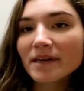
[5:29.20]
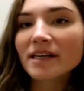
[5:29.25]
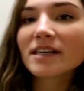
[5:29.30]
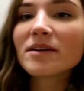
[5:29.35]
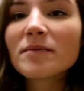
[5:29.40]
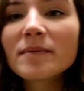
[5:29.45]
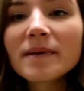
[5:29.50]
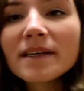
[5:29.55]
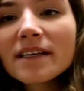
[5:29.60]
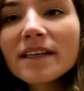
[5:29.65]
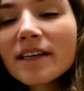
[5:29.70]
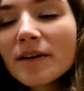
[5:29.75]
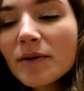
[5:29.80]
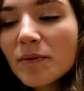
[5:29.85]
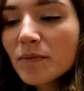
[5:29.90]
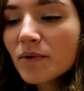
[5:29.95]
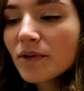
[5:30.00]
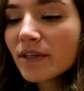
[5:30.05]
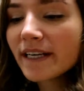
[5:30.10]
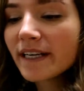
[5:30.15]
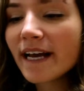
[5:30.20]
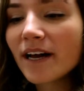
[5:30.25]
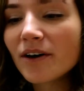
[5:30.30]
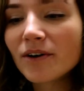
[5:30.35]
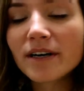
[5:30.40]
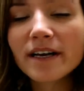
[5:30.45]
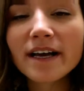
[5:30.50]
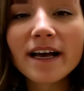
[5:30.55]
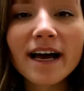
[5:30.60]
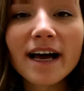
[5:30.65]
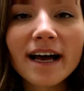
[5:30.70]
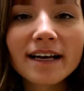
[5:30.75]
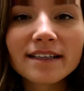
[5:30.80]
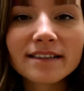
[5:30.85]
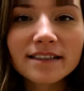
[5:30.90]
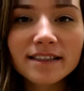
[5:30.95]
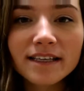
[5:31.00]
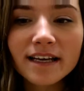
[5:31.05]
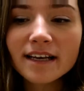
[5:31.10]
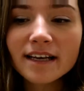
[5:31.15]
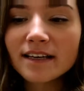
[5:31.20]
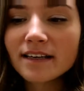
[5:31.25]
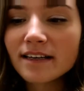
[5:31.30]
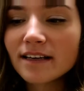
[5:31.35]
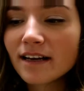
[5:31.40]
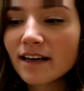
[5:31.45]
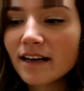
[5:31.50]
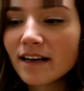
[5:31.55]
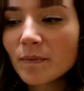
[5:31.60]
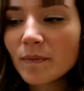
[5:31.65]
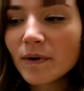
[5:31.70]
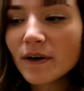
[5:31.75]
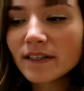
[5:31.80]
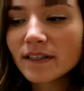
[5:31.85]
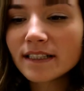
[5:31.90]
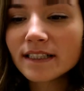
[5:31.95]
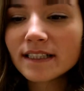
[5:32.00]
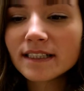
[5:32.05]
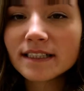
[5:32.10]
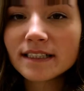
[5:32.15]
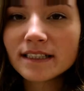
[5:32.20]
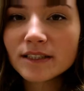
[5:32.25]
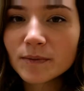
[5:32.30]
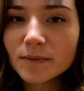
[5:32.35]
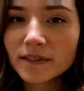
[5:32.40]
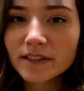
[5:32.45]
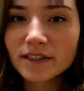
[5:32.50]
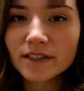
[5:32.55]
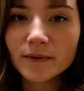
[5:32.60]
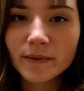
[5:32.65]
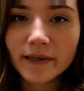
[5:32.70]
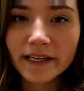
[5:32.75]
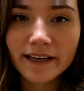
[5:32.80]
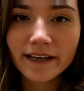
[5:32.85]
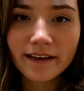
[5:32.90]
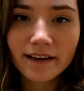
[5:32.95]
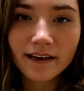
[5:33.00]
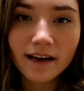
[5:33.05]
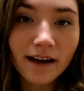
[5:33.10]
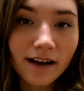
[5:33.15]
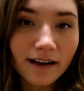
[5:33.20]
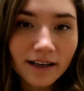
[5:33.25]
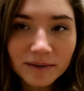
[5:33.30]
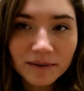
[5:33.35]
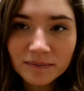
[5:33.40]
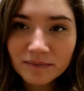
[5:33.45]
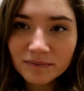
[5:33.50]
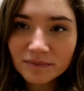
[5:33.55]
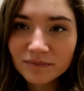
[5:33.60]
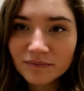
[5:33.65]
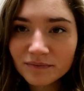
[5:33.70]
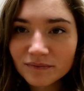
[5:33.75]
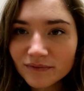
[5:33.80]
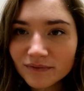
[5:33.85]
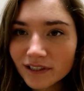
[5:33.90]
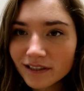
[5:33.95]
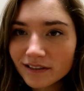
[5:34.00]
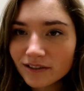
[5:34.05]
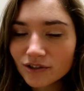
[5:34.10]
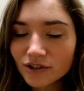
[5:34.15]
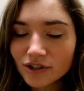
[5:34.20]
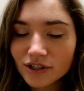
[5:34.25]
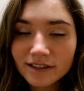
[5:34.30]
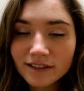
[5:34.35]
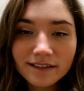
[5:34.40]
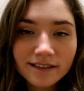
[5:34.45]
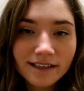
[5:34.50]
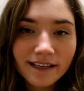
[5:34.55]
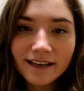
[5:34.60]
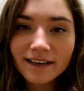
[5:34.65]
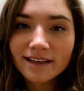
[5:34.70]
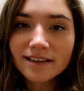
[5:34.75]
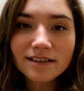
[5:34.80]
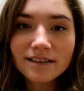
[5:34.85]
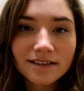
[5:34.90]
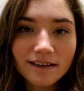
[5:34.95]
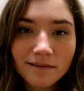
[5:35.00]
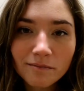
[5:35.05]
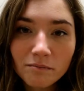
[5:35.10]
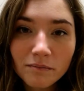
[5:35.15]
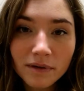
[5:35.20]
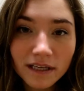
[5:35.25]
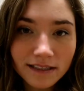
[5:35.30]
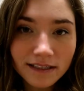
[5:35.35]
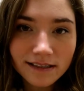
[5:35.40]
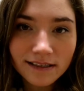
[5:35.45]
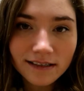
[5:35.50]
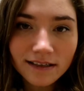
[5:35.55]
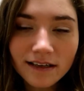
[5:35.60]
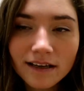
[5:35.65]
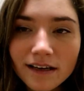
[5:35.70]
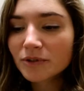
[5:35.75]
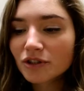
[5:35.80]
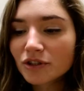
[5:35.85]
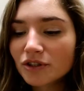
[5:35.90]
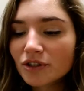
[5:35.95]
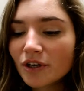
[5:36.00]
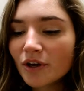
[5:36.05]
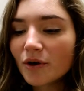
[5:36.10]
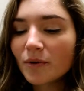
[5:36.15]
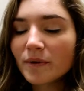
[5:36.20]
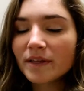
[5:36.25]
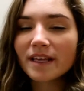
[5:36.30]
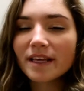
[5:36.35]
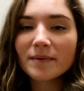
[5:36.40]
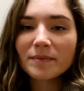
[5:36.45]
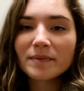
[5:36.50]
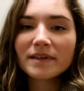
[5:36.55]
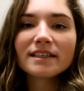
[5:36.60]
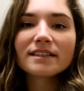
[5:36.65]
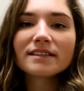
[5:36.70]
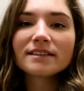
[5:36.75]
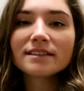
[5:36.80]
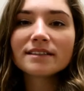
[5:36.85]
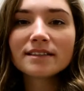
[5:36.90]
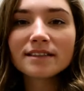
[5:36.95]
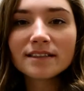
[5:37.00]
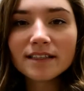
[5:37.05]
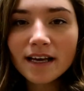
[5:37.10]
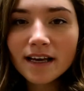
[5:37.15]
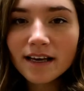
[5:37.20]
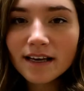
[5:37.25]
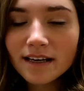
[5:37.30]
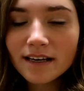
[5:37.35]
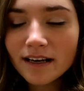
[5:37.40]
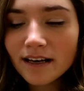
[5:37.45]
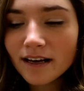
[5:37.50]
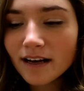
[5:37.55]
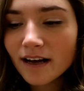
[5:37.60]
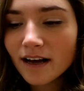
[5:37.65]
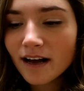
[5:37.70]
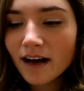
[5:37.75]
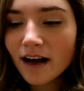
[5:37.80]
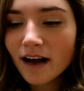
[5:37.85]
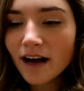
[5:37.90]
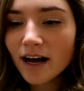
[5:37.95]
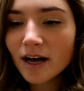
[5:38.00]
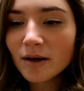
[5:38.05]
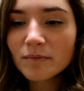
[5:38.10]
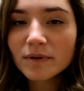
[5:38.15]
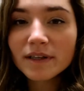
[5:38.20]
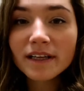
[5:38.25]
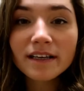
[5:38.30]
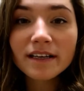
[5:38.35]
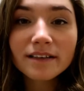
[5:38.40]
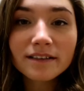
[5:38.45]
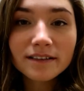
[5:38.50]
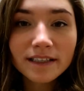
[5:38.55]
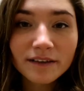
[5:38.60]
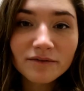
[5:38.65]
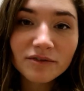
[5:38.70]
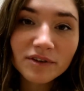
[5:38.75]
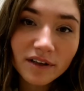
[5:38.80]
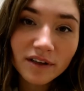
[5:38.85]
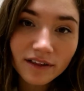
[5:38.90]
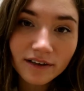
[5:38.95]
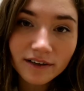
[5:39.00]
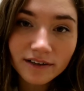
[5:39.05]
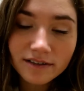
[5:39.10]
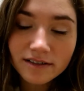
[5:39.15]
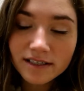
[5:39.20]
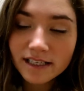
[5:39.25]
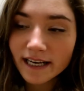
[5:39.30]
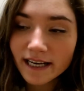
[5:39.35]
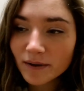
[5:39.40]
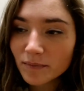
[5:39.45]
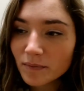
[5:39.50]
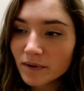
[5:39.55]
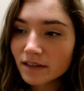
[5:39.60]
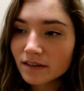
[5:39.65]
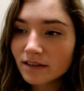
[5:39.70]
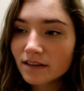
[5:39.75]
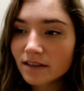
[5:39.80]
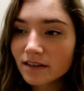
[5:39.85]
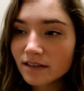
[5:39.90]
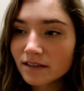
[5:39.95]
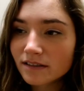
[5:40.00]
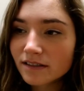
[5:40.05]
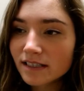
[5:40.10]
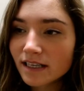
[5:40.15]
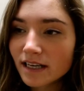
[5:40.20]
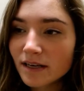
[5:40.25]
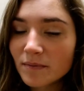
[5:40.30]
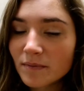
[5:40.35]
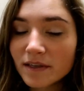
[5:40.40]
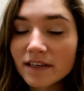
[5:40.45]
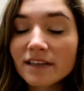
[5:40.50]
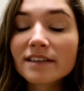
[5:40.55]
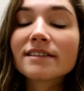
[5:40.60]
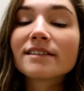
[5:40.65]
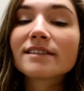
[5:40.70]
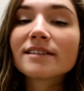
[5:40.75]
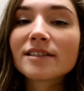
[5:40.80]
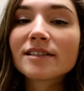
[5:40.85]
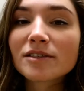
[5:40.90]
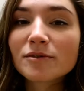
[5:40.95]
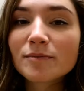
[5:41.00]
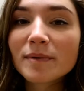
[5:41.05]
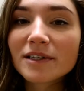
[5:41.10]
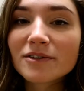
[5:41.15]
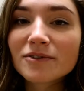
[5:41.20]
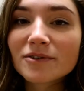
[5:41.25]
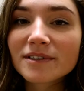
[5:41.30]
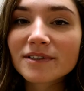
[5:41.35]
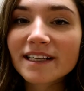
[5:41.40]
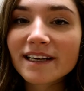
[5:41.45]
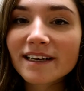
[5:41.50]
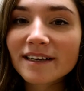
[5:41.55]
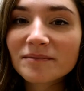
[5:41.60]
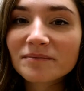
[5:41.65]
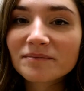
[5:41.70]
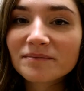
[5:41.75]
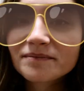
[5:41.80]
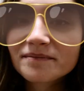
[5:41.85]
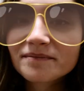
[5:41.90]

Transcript: gonna be putting out content probably at least once a week, just cause I'm busy. So with that being said, plan on every Thursday. I picked Thursday because it's a special day